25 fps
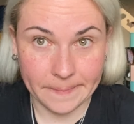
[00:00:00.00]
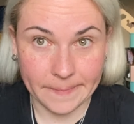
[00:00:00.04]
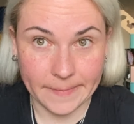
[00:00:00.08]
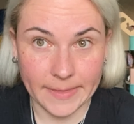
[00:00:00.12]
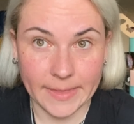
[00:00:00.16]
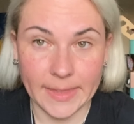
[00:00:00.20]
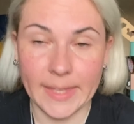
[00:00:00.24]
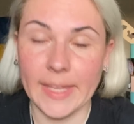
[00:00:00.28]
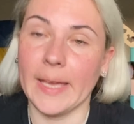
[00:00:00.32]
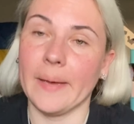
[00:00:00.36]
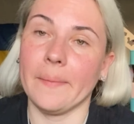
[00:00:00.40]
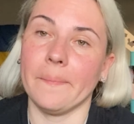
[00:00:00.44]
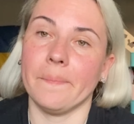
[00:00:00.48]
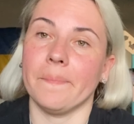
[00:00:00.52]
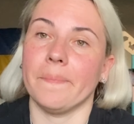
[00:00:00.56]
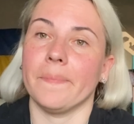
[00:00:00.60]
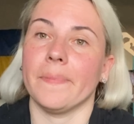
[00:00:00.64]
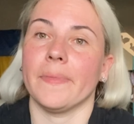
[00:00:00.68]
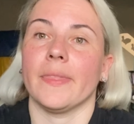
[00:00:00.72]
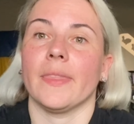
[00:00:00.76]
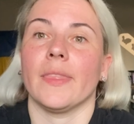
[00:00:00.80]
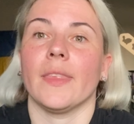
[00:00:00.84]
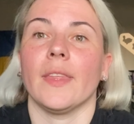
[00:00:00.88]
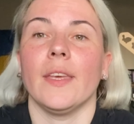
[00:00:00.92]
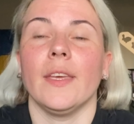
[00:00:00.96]
Yeah,
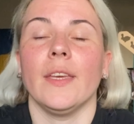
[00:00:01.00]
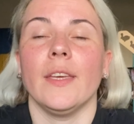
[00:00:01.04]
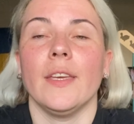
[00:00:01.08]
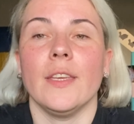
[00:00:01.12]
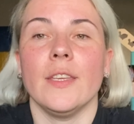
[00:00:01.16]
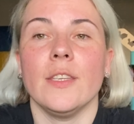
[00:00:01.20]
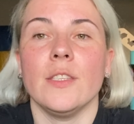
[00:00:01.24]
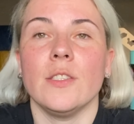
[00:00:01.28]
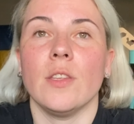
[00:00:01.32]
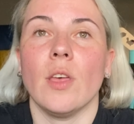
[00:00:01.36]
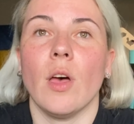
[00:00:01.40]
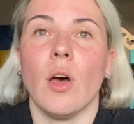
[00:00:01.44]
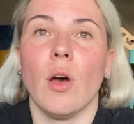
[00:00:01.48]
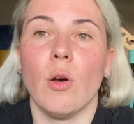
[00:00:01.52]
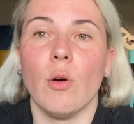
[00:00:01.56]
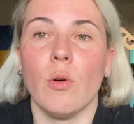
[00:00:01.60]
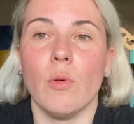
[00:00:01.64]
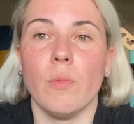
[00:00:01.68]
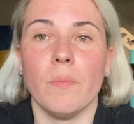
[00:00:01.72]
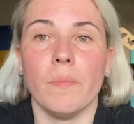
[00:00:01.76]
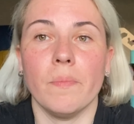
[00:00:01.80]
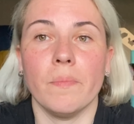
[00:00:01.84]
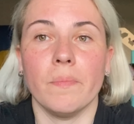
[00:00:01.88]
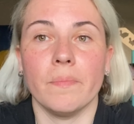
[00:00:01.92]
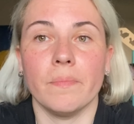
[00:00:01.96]

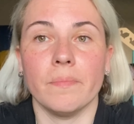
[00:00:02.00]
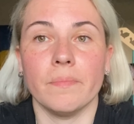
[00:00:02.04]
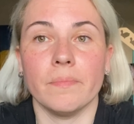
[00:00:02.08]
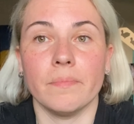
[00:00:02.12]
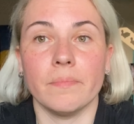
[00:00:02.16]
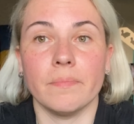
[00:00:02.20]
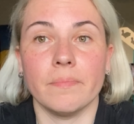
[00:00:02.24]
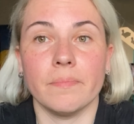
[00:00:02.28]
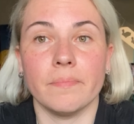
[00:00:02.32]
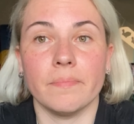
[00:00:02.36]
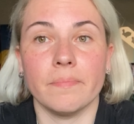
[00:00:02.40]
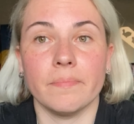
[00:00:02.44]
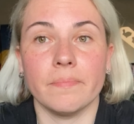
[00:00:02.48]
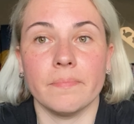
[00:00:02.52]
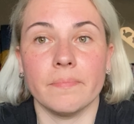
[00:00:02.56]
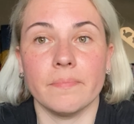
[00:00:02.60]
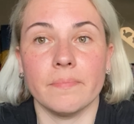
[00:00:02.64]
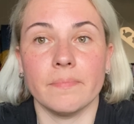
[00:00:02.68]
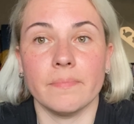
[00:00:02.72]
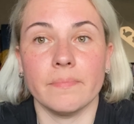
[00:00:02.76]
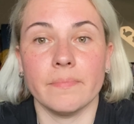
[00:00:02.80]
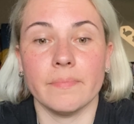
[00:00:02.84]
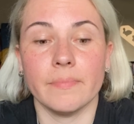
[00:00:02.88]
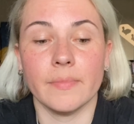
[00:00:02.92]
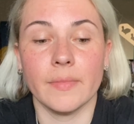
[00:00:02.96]
so
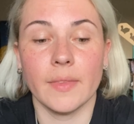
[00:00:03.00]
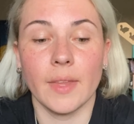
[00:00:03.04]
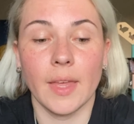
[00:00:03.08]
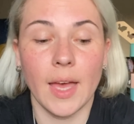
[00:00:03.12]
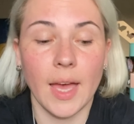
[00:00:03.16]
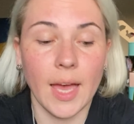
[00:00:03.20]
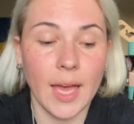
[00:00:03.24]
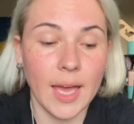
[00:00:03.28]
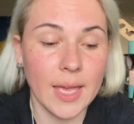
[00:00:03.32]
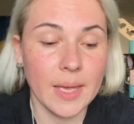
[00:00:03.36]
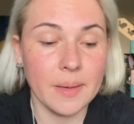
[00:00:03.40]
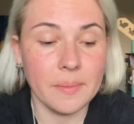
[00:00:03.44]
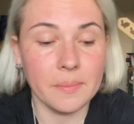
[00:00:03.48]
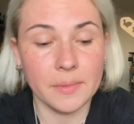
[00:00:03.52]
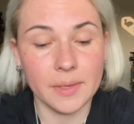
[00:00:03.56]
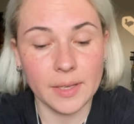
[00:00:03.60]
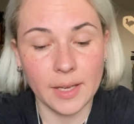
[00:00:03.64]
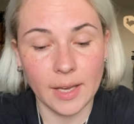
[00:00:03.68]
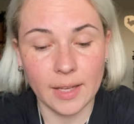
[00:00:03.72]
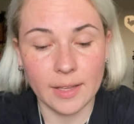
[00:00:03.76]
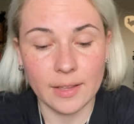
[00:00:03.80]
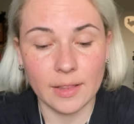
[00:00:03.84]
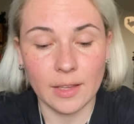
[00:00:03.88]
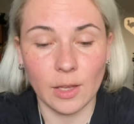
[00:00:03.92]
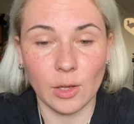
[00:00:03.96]
I'm
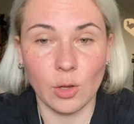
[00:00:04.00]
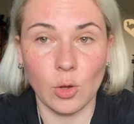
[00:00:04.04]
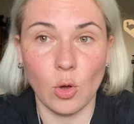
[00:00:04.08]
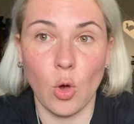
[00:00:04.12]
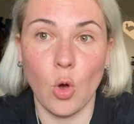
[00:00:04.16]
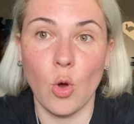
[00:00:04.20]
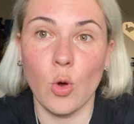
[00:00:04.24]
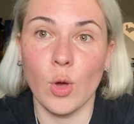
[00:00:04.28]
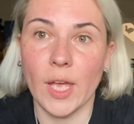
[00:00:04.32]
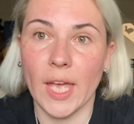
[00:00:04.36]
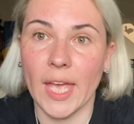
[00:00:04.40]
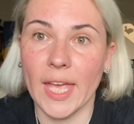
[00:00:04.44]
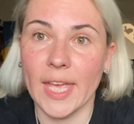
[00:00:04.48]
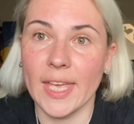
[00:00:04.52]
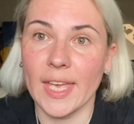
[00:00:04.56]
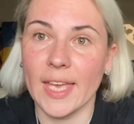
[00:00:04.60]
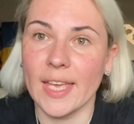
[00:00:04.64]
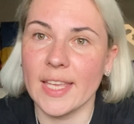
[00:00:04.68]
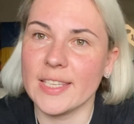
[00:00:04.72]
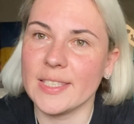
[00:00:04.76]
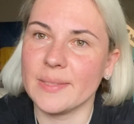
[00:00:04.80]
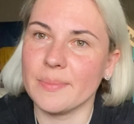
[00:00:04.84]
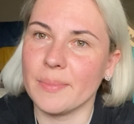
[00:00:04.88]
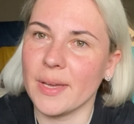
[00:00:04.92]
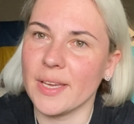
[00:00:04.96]
kind of like okay
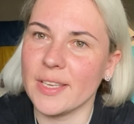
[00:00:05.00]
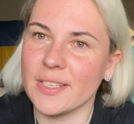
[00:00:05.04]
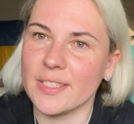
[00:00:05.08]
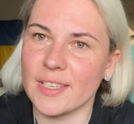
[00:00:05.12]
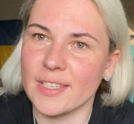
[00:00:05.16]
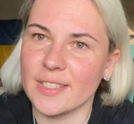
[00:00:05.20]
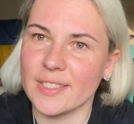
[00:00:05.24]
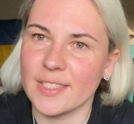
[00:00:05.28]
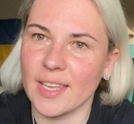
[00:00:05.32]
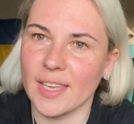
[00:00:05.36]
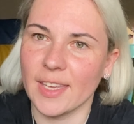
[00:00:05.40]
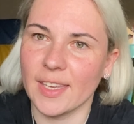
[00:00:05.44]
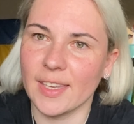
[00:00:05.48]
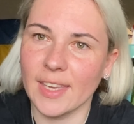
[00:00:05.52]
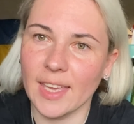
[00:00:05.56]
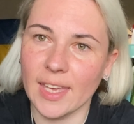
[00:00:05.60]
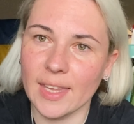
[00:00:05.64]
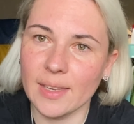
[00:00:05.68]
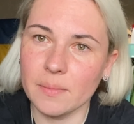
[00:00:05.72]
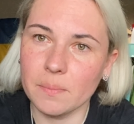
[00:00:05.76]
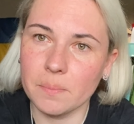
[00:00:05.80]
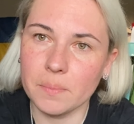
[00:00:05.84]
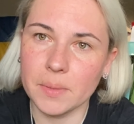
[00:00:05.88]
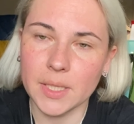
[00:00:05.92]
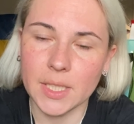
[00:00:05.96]
as much as I
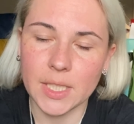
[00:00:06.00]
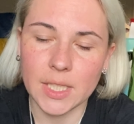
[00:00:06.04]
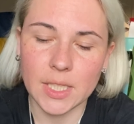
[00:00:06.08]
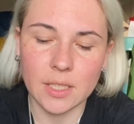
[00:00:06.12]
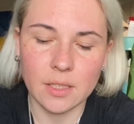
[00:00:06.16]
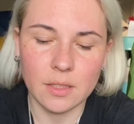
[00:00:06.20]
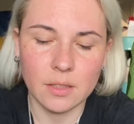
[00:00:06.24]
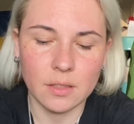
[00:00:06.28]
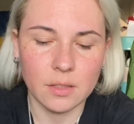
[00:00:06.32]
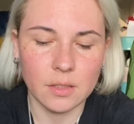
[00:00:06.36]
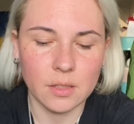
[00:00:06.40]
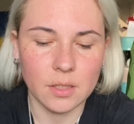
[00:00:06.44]
can be.